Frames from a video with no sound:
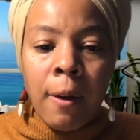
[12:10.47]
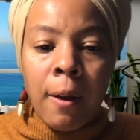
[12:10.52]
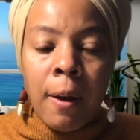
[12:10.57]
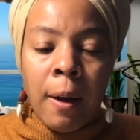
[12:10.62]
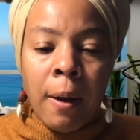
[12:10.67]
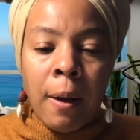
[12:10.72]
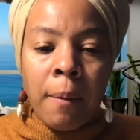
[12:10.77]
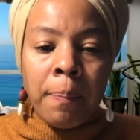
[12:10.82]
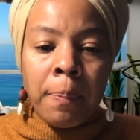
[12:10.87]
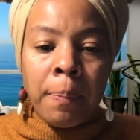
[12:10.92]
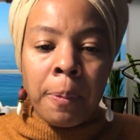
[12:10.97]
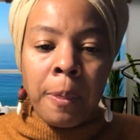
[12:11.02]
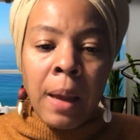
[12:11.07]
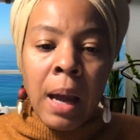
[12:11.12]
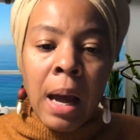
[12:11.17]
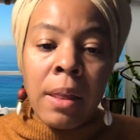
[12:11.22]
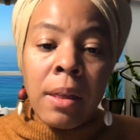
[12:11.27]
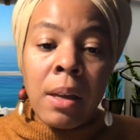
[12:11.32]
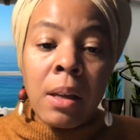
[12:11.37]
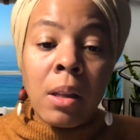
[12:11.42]

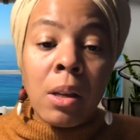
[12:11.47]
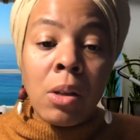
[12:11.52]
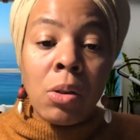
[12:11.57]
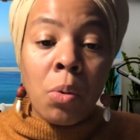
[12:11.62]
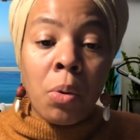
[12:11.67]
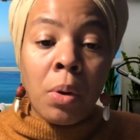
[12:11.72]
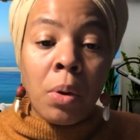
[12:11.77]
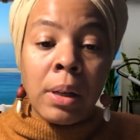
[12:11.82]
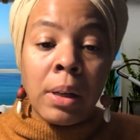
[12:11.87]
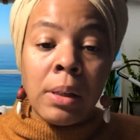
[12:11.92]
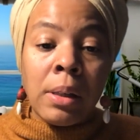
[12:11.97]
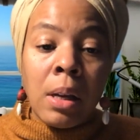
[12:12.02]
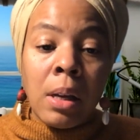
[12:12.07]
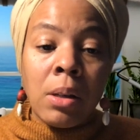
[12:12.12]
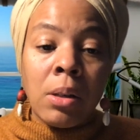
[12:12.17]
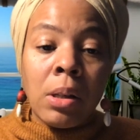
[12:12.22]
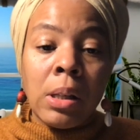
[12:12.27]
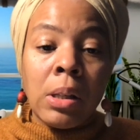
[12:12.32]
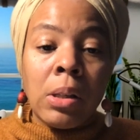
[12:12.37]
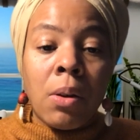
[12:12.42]
I think these
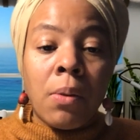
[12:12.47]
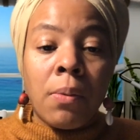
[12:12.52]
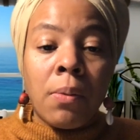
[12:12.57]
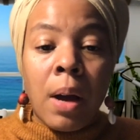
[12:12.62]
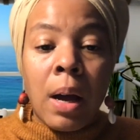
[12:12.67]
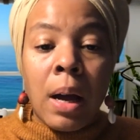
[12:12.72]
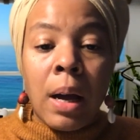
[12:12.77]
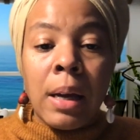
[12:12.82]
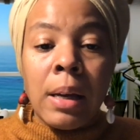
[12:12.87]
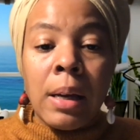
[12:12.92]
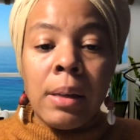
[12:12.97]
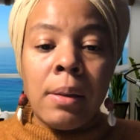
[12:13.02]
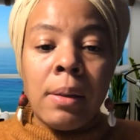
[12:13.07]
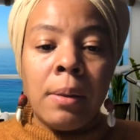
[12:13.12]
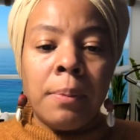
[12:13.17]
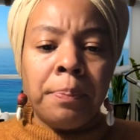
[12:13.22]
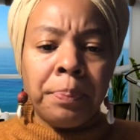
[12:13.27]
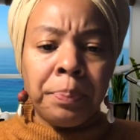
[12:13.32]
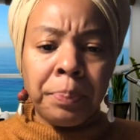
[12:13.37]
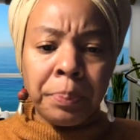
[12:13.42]
organizations arise